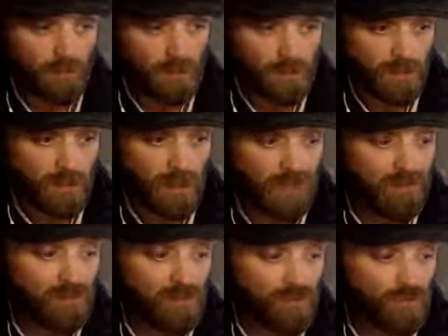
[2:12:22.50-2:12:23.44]
So
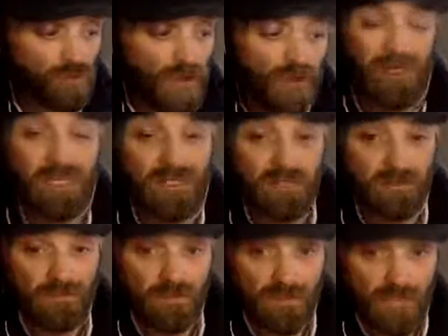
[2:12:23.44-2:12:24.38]
having the trappings
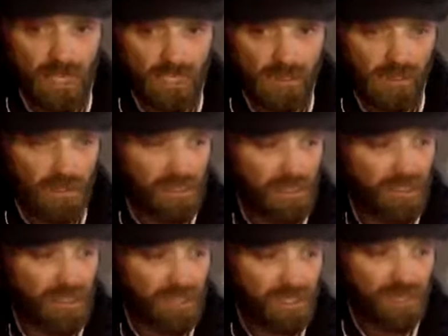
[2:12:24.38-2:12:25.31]
of success, they
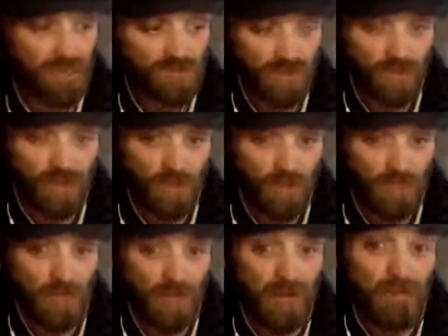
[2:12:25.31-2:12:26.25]
can literally become
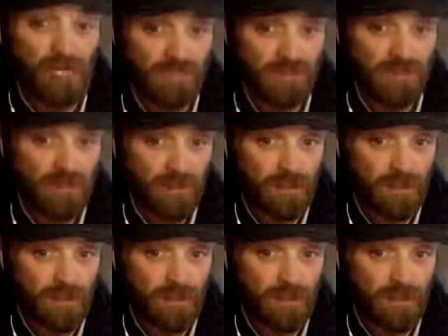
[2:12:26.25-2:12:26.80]
trappings.